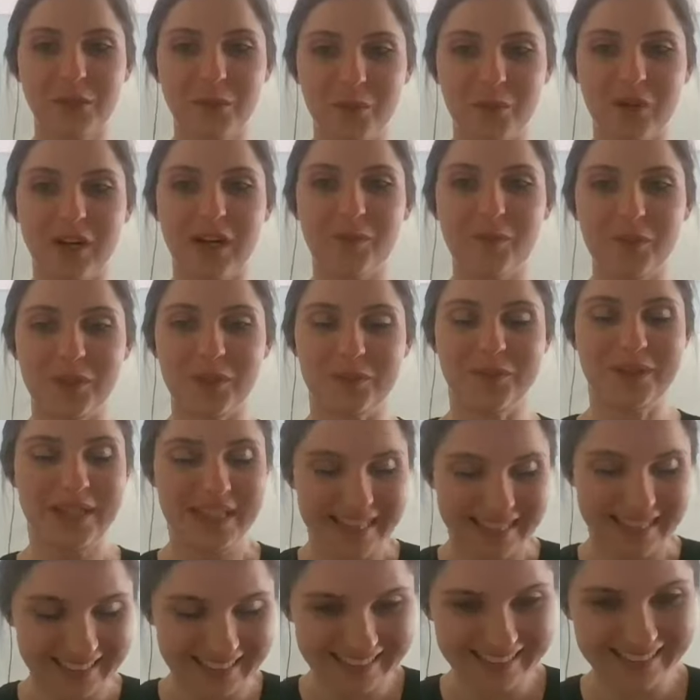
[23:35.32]
problem.
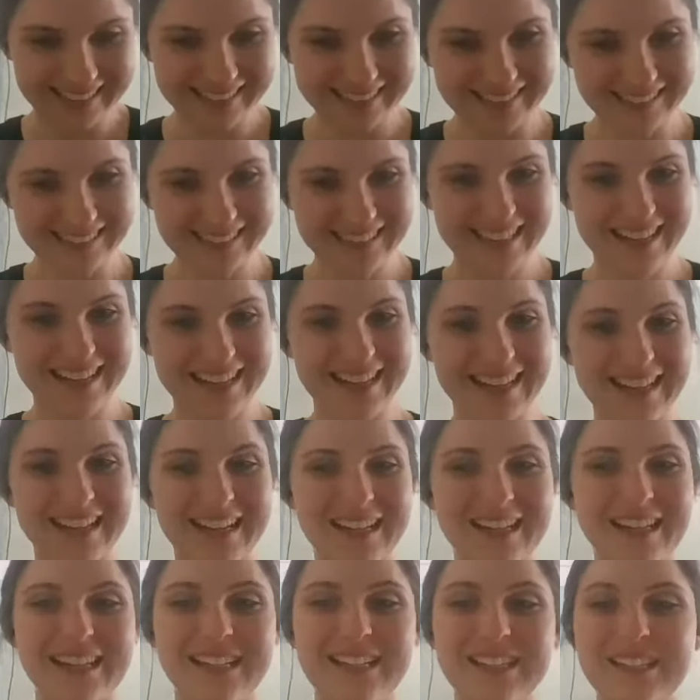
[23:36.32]

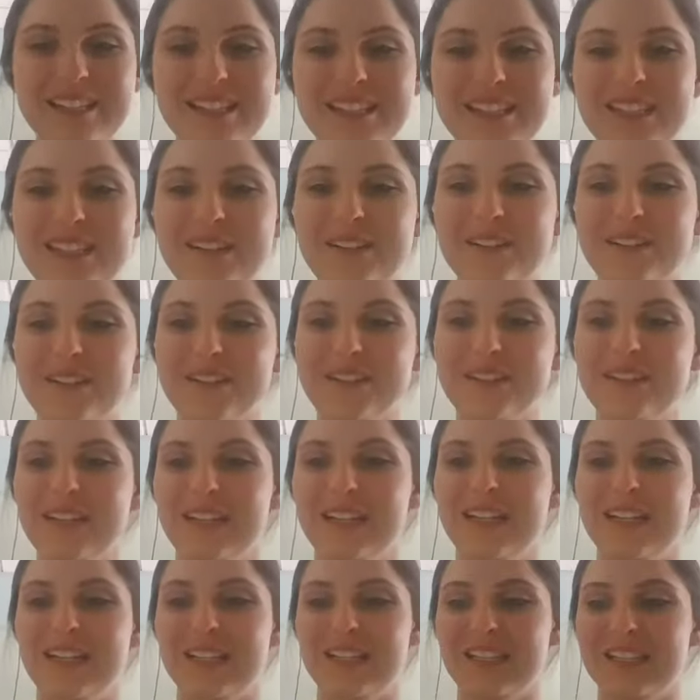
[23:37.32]
So
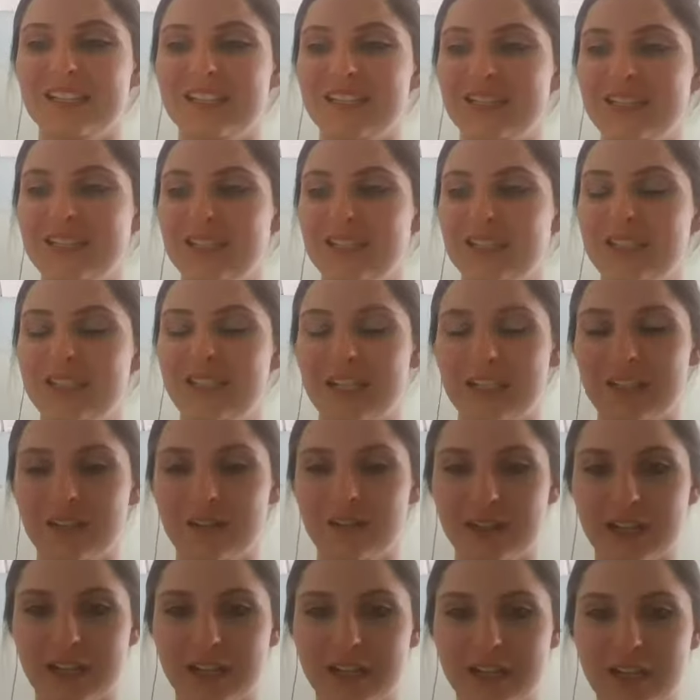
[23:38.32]
the
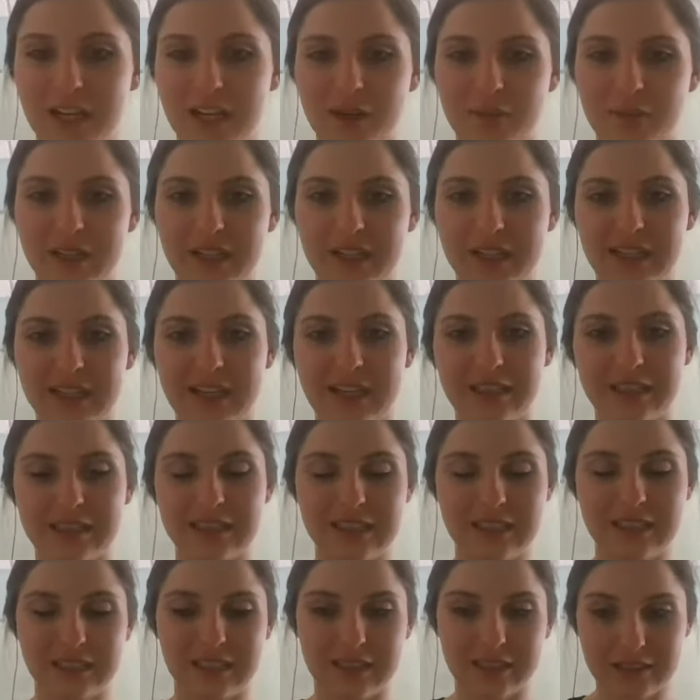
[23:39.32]
techno-economic
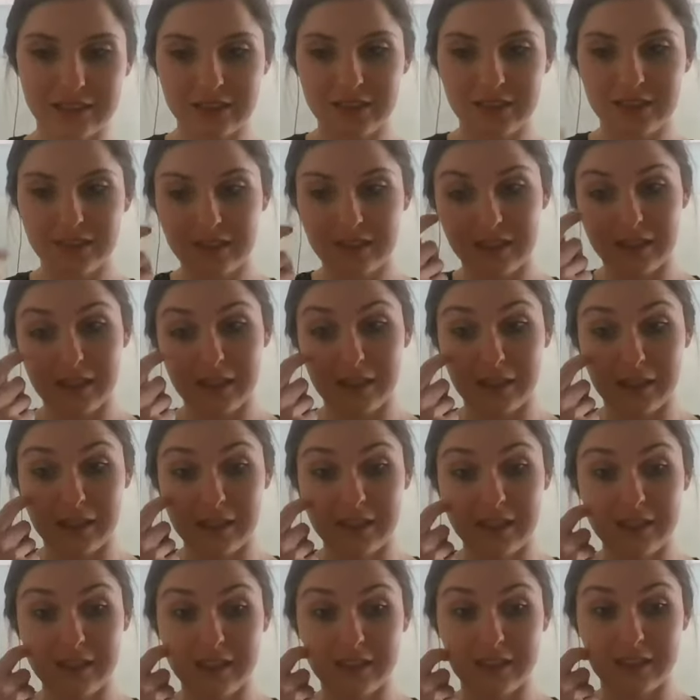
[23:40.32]
analysis
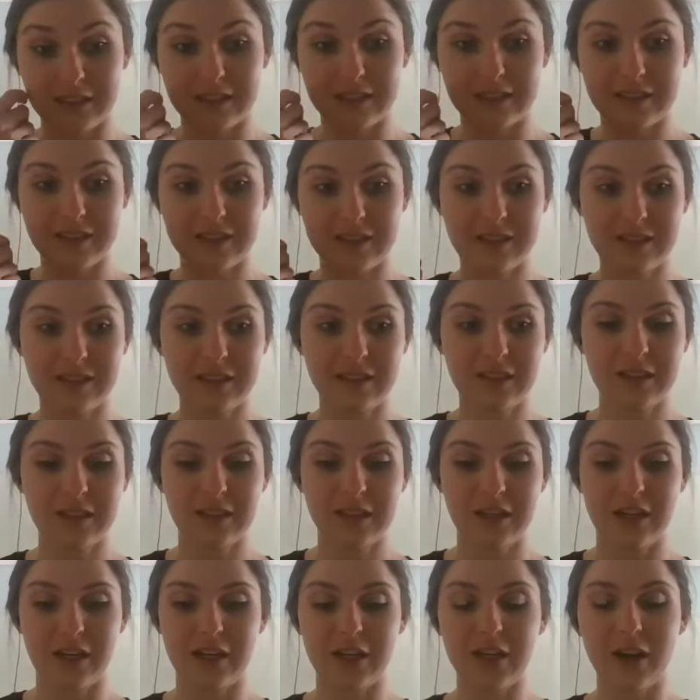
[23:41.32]
is
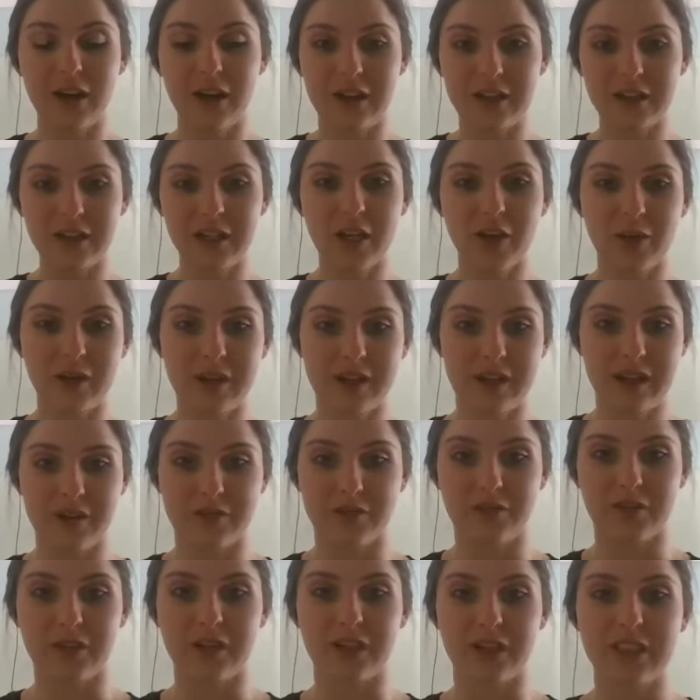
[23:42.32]
an ongoing
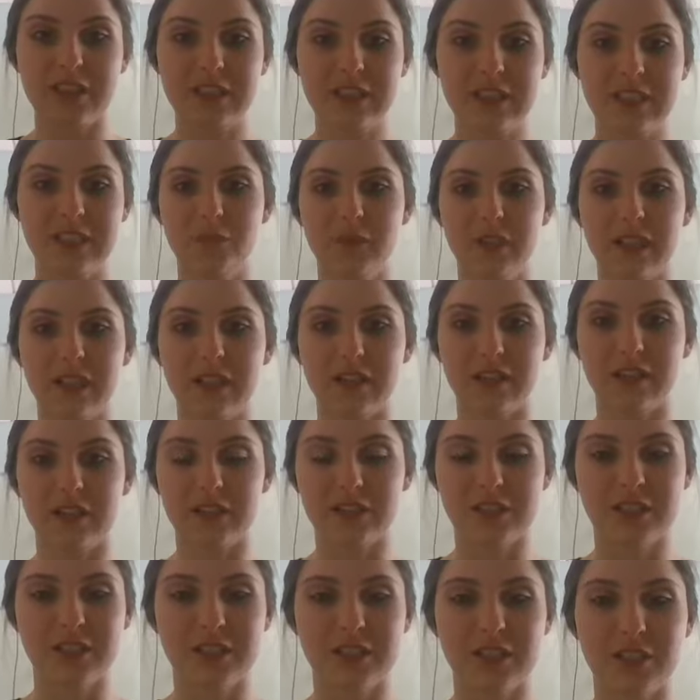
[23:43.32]
effort in our
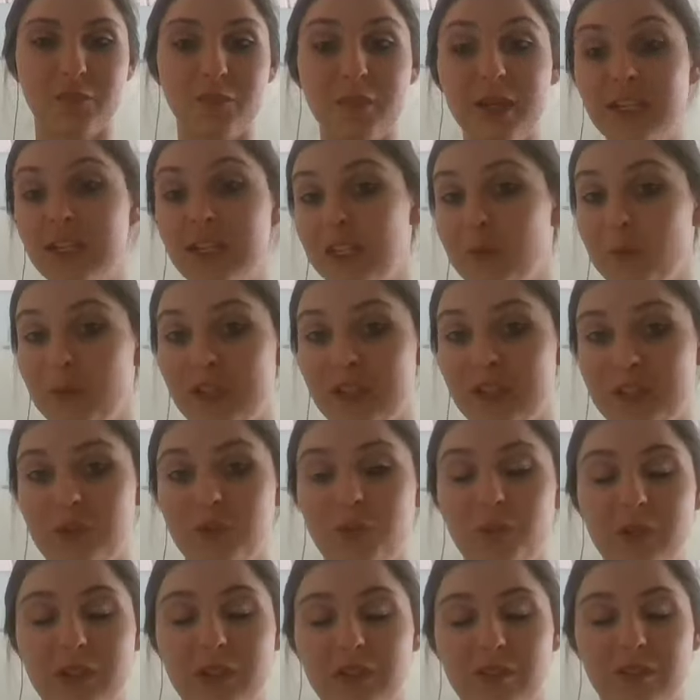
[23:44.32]
system, mainly because
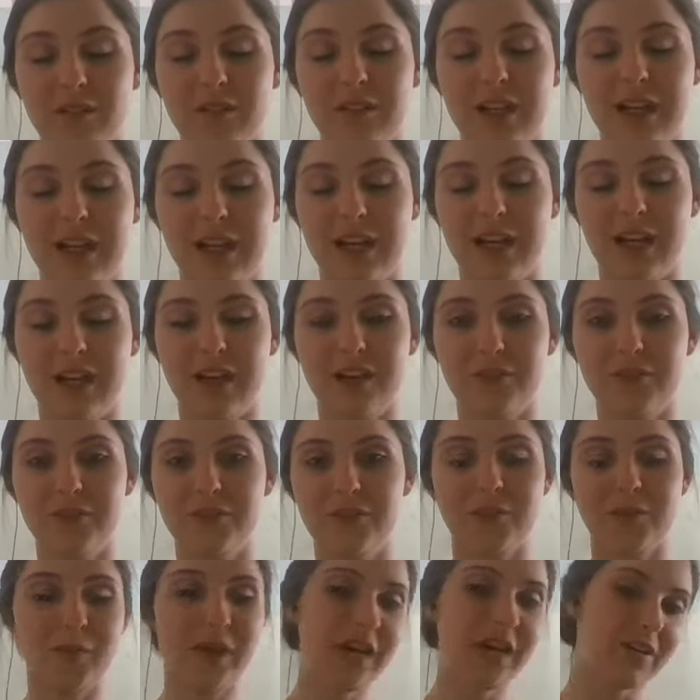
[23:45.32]
we don't have a
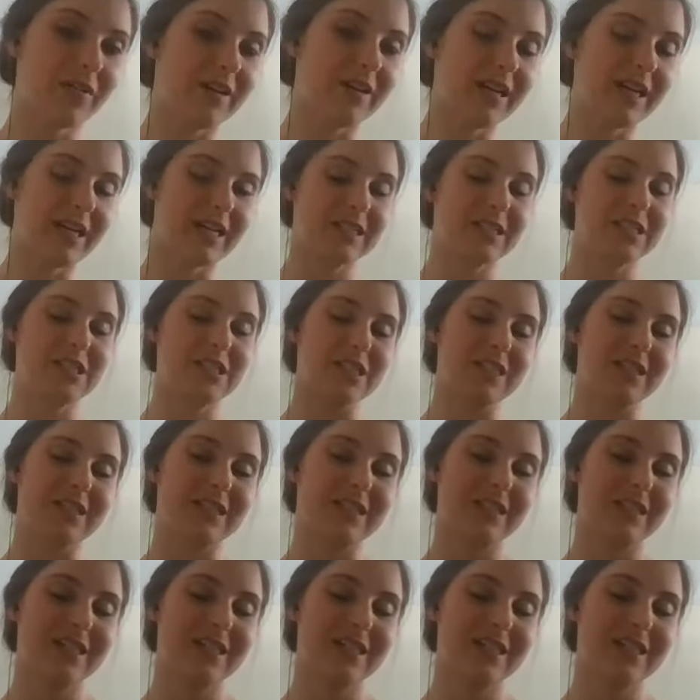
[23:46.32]
bioreactor